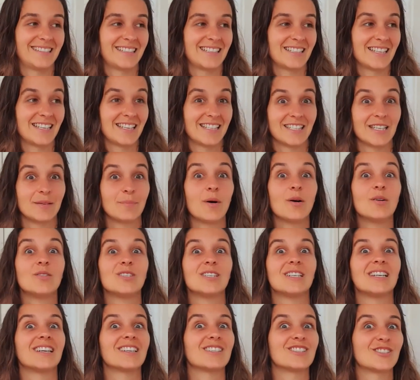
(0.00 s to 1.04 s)
the supposed
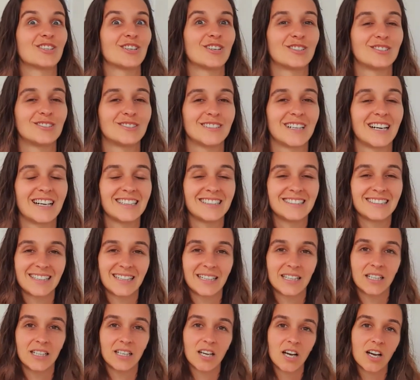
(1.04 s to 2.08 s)
external, right,
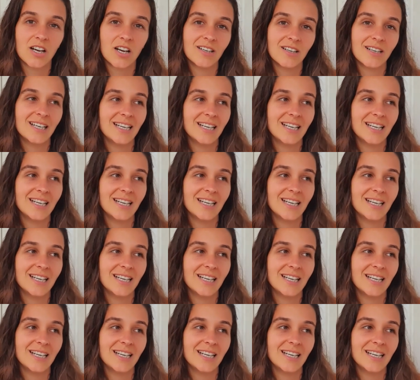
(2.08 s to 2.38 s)
and go,